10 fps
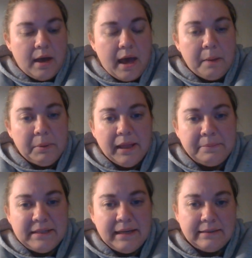
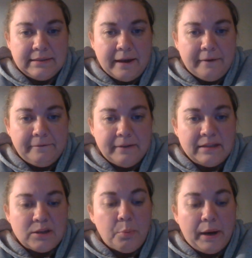Epilepsy itself
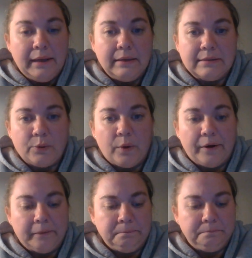is a brain
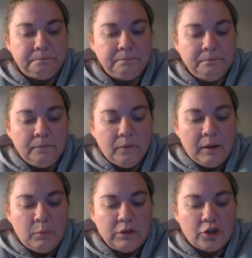disorder
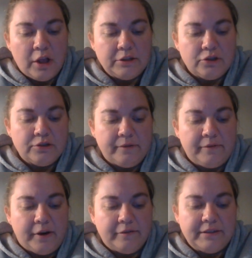in which clusters of
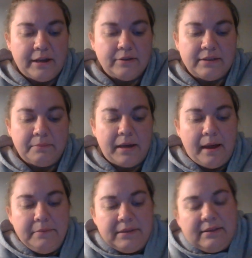nerve cells
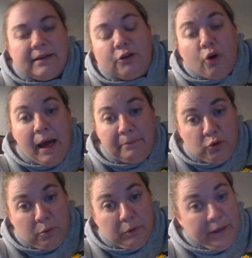sometimes signal
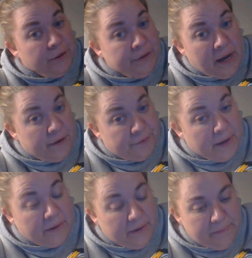abnormally or not
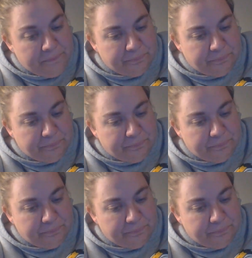correctly.